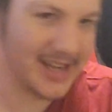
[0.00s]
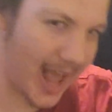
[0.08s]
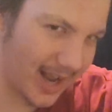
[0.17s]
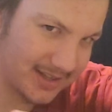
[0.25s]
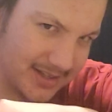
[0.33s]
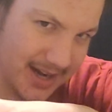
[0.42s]

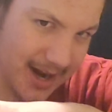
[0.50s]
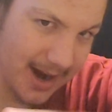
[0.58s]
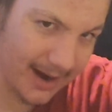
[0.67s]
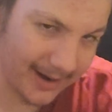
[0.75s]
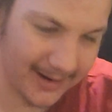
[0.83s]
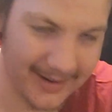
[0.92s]
next
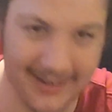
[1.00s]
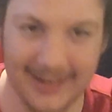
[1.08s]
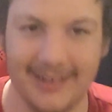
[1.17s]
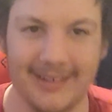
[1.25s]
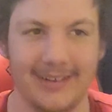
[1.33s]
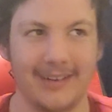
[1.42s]
year.
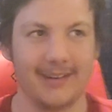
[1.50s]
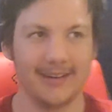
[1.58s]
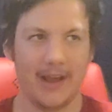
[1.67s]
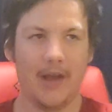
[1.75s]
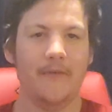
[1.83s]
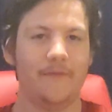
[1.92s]

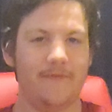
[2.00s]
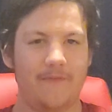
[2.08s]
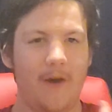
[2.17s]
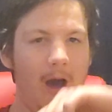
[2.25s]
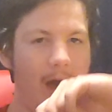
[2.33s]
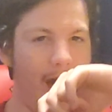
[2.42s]

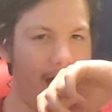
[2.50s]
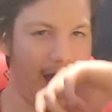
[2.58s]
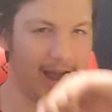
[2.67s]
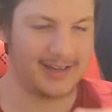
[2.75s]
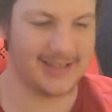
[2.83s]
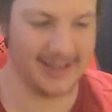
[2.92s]

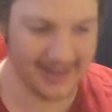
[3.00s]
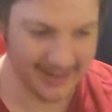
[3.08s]
Fuck.